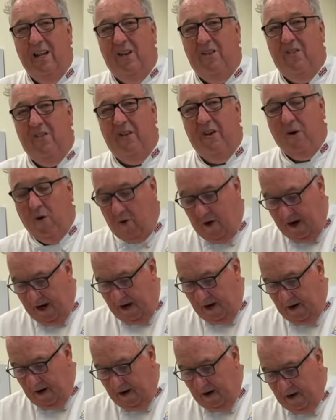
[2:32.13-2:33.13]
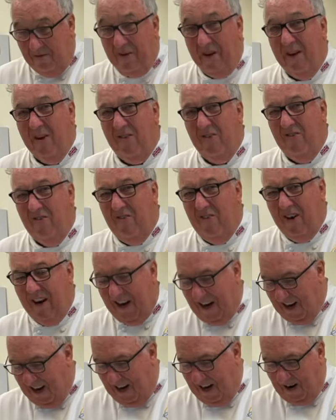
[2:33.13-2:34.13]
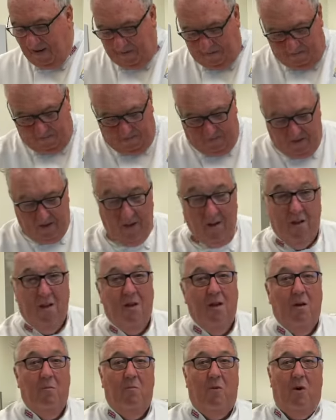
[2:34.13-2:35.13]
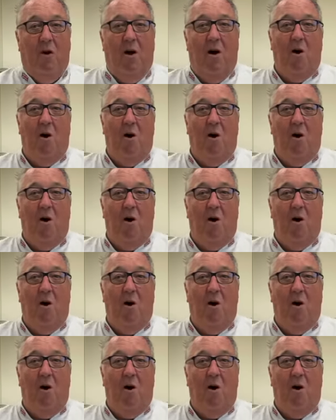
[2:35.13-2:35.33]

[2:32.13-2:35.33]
this for the Queen, we couldn't really put a